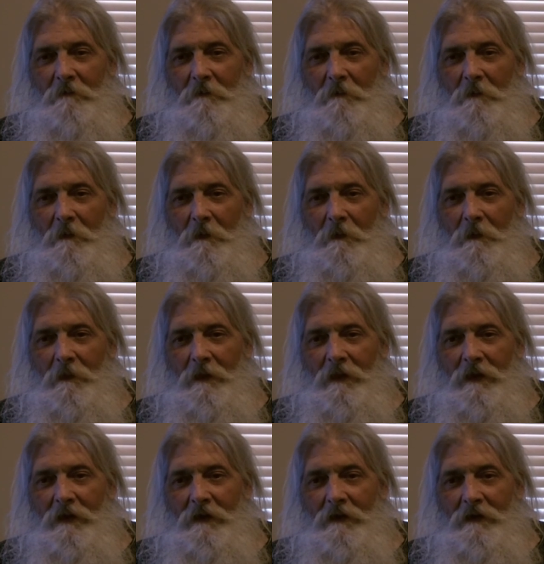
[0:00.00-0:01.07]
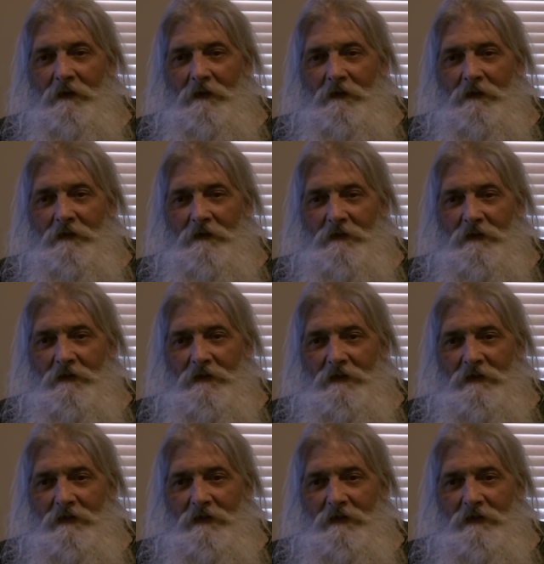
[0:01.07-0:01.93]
No one is speaking in this clip.